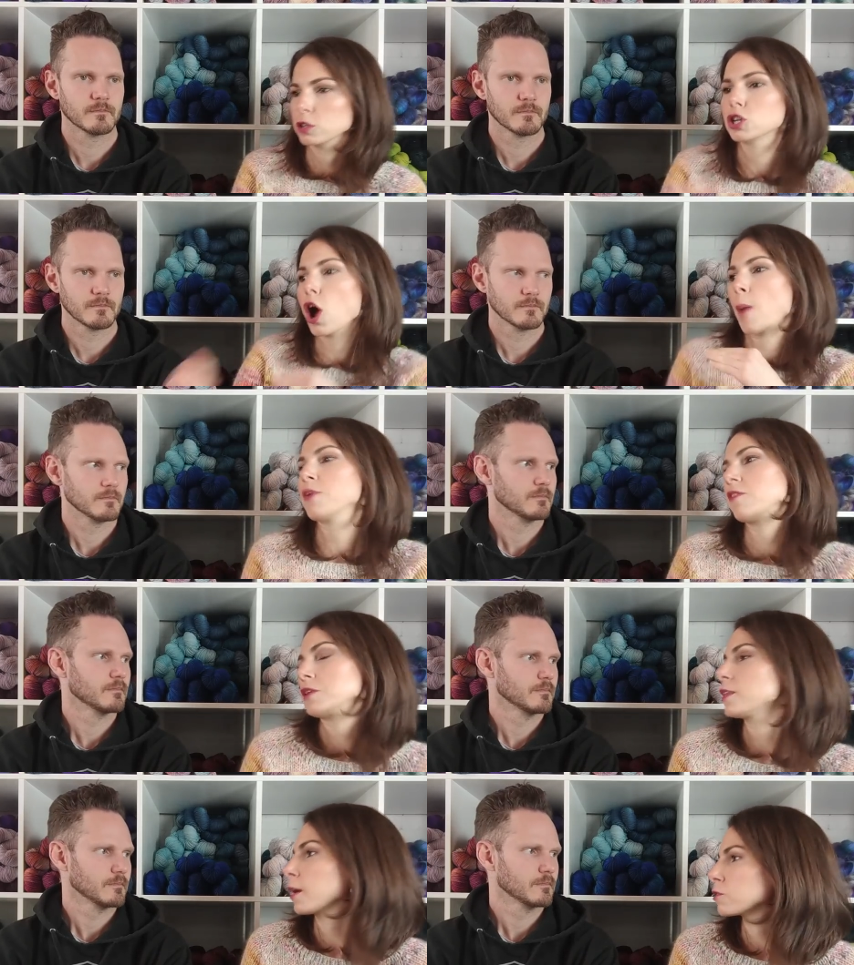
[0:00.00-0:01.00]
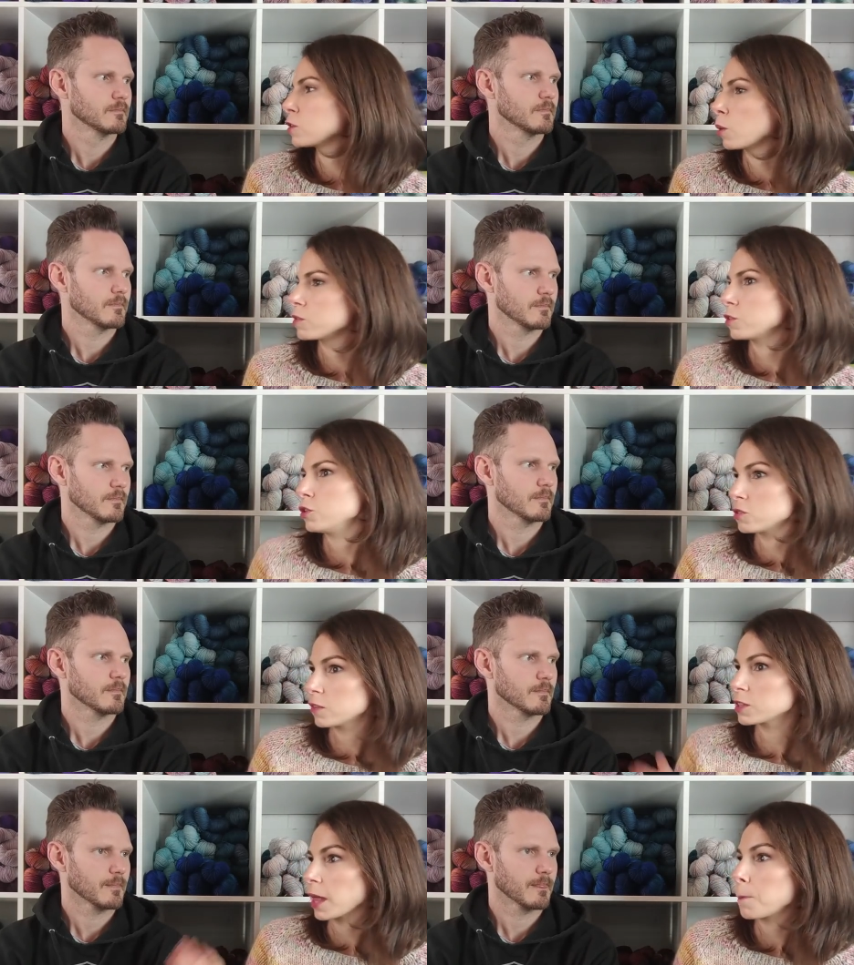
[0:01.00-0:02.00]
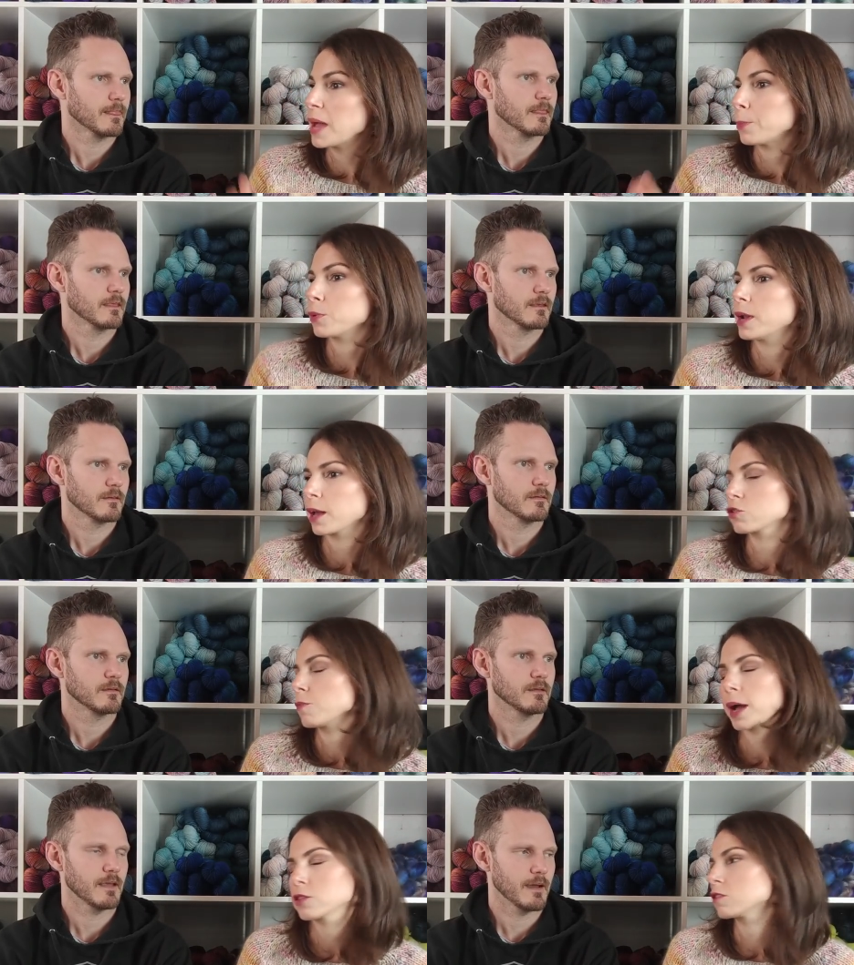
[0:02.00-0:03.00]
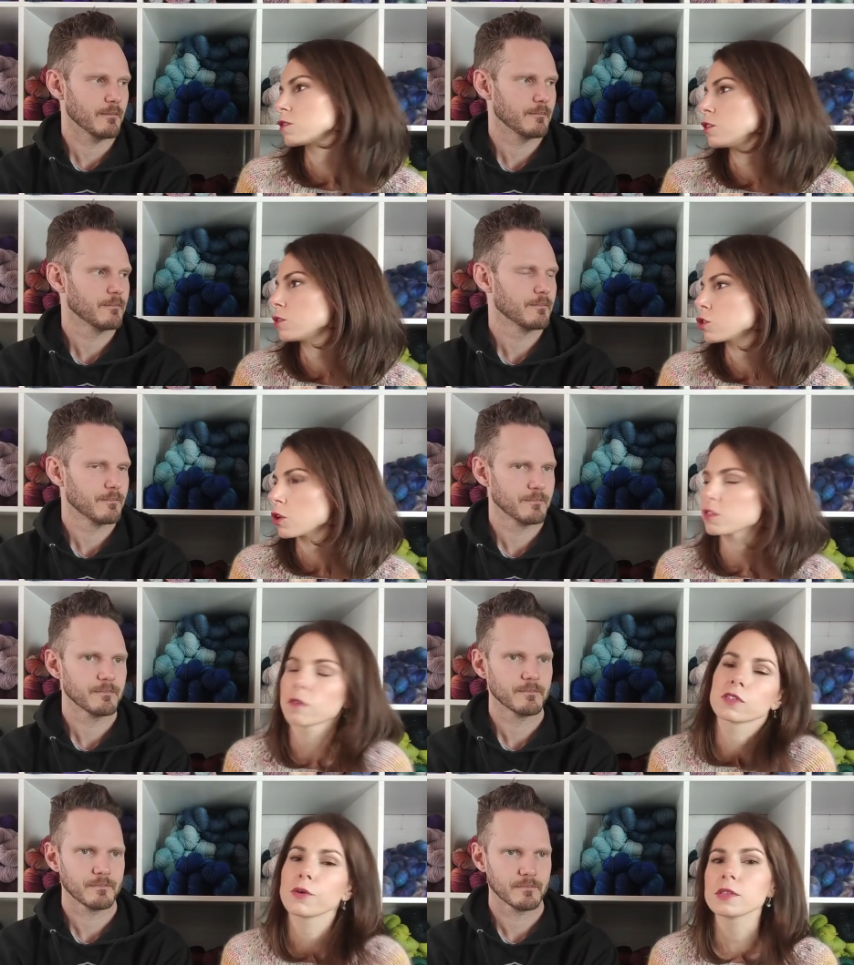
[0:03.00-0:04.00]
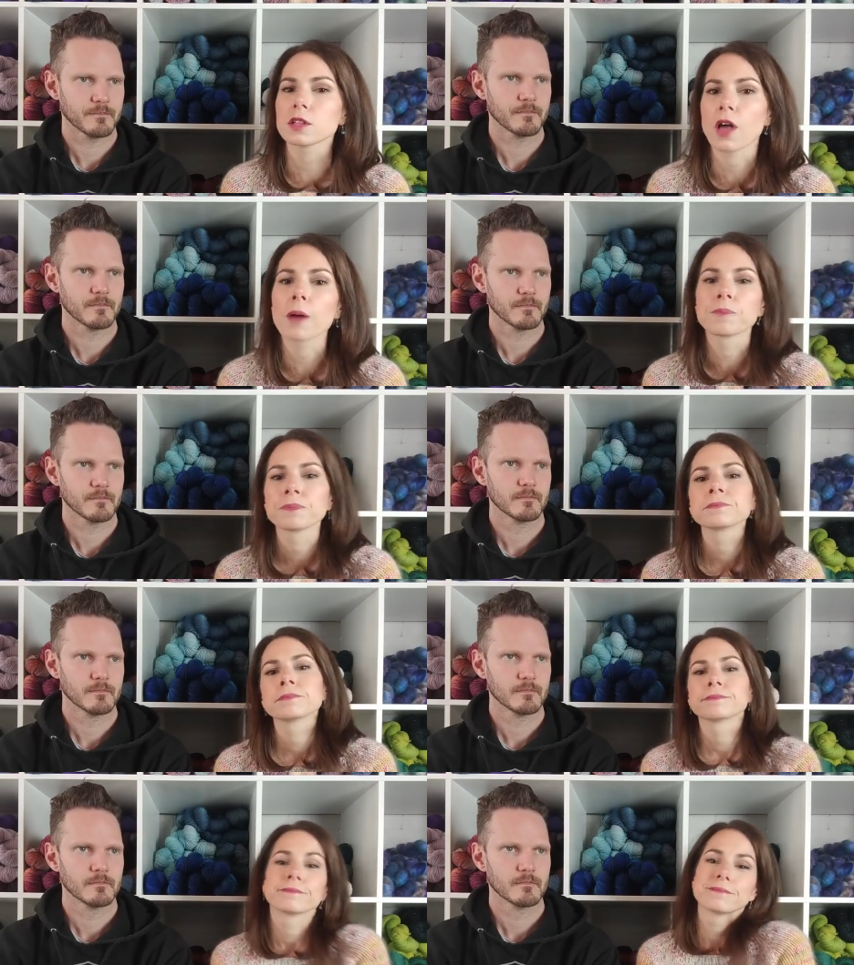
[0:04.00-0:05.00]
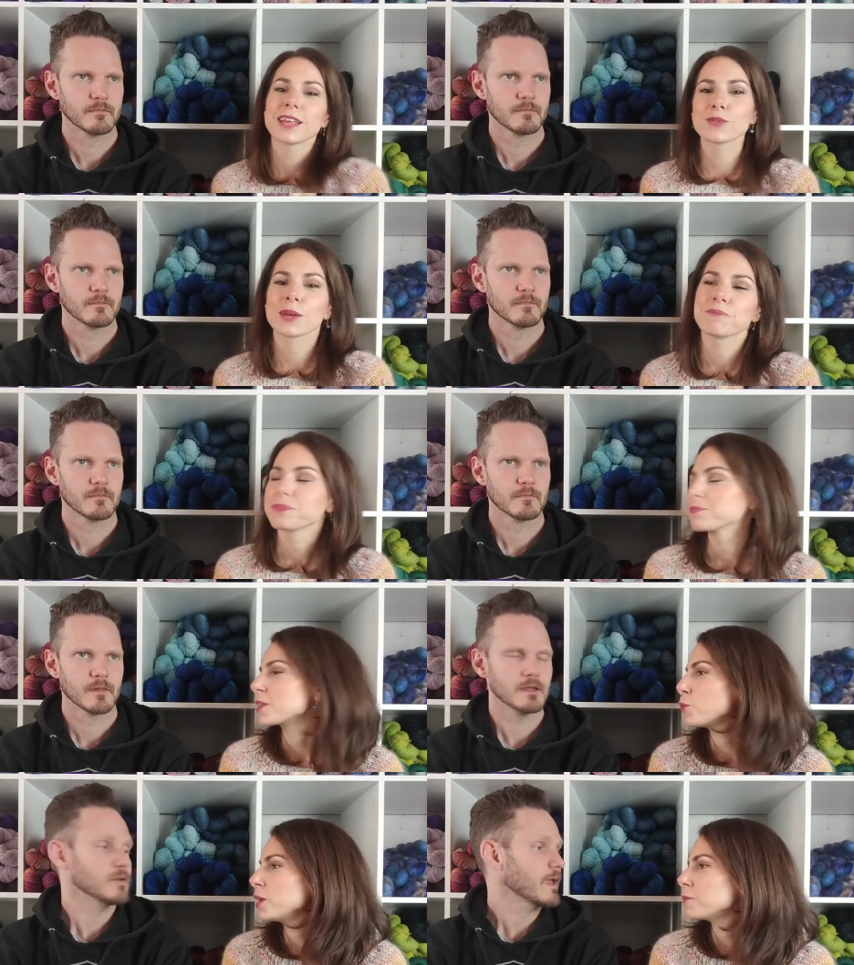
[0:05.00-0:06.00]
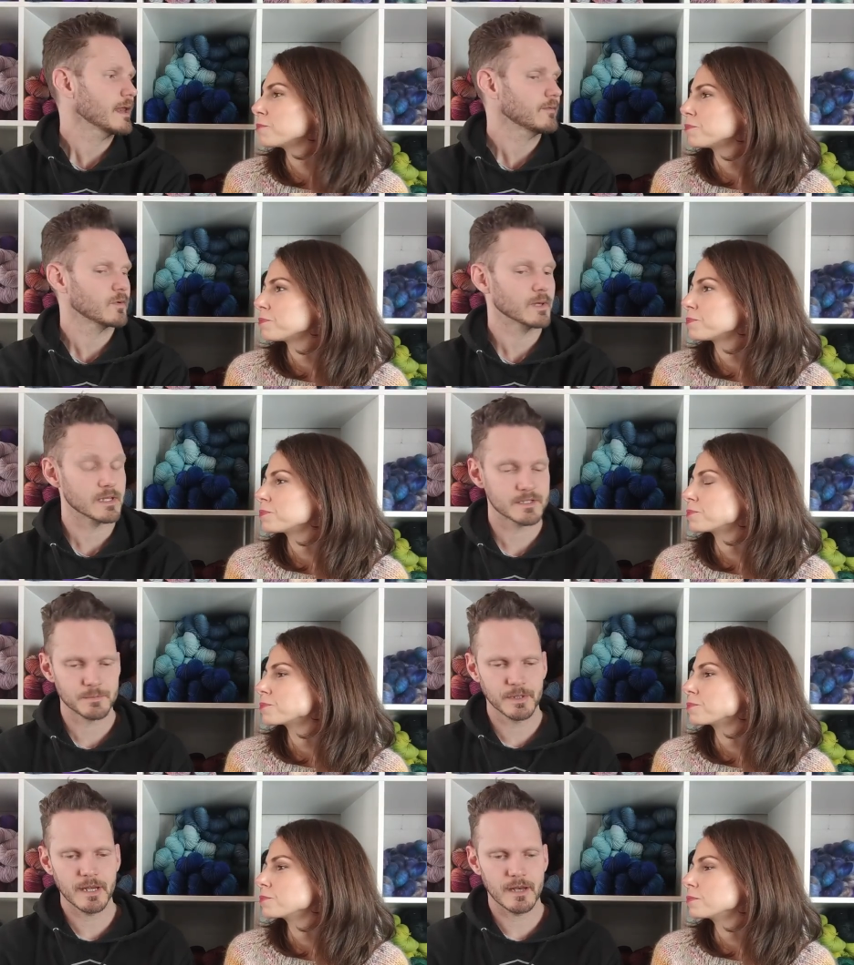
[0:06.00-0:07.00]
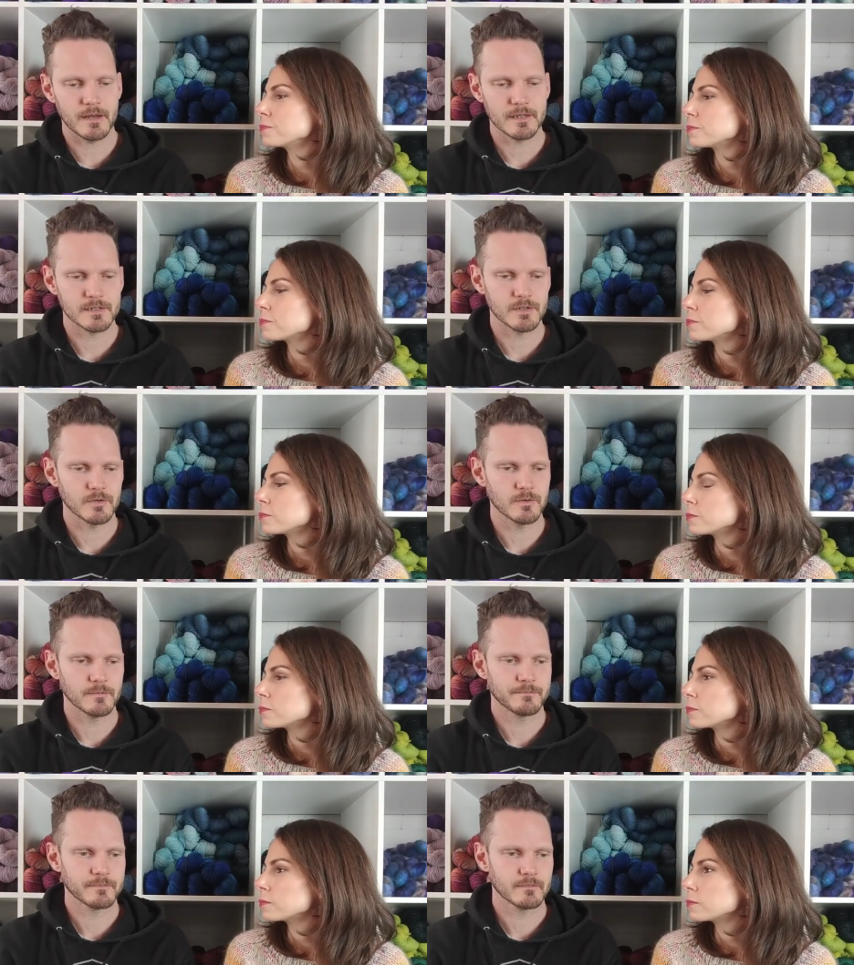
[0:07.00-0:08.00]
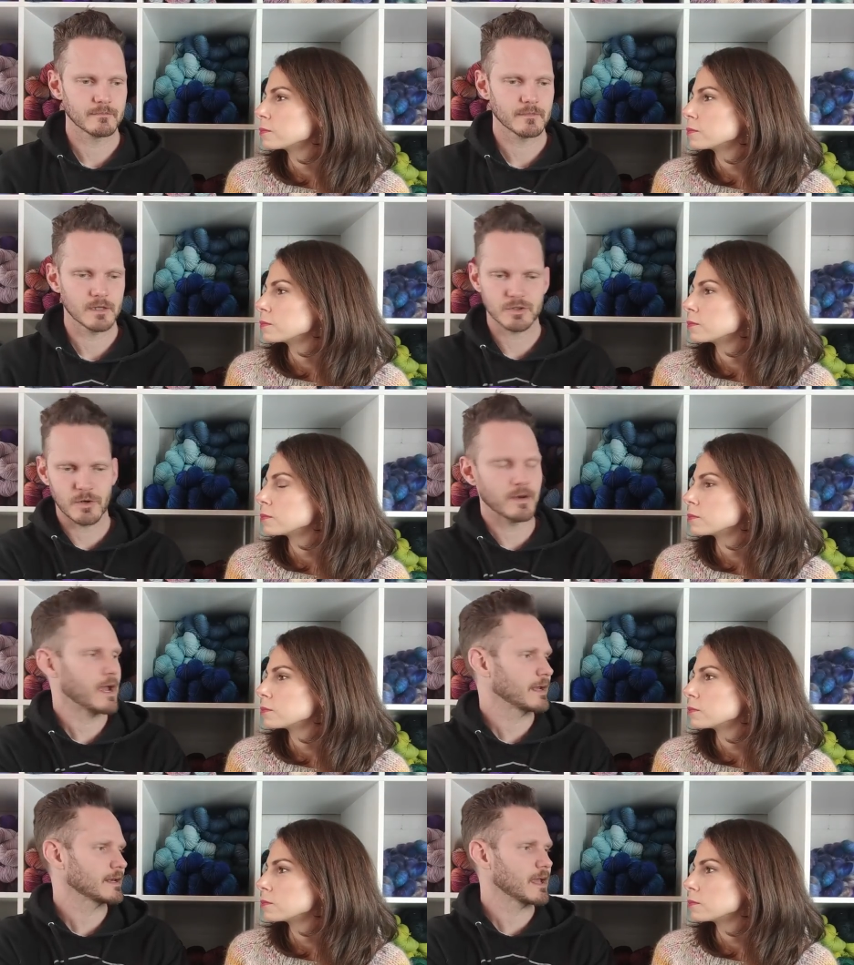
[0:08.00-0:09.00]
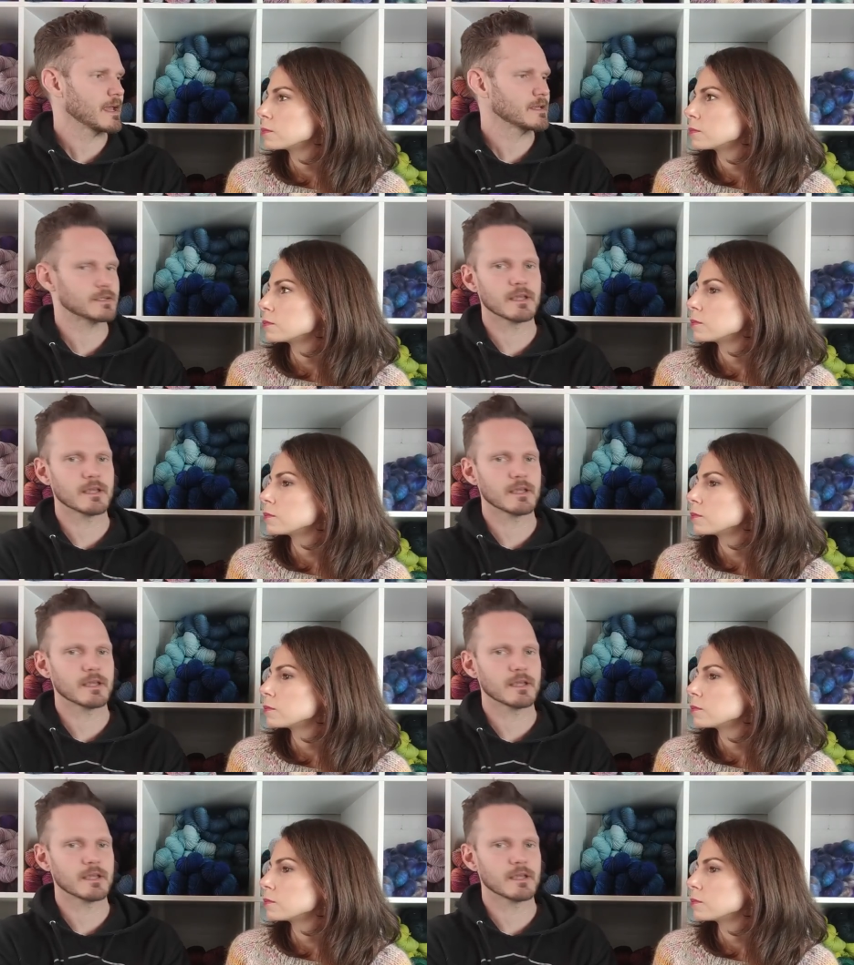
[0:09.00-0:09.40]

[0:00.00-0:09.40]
Speaker 1: on top of everything else that you always do. You just have to like pepper in extra batches yeah. to do the show stuff. So it's a lot. That's fine.
Speaker 2: You can't even really split it into show dying days